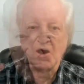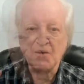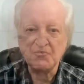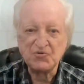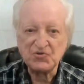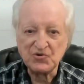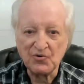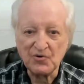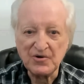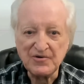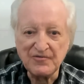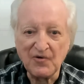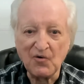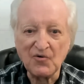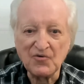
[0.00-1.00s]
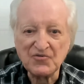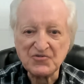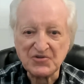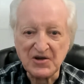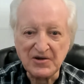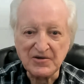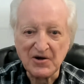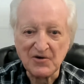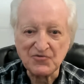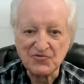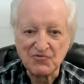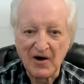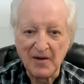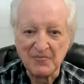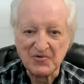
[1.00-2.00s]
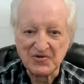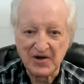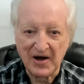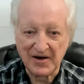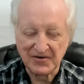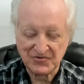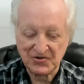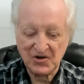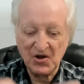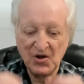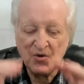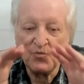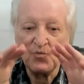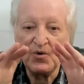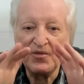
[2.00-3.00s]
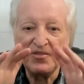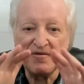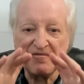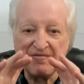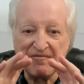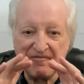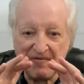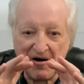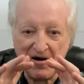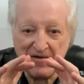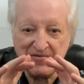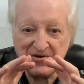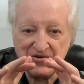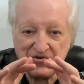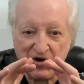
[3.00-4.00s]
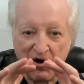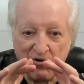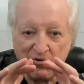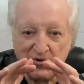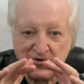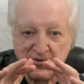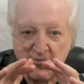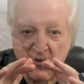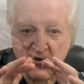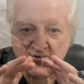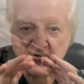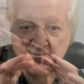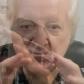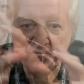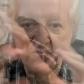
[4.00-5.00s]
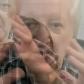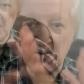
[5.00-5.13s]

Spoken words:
I'm sure you've all seen those ram stacks with the 5-inch hole at the bottom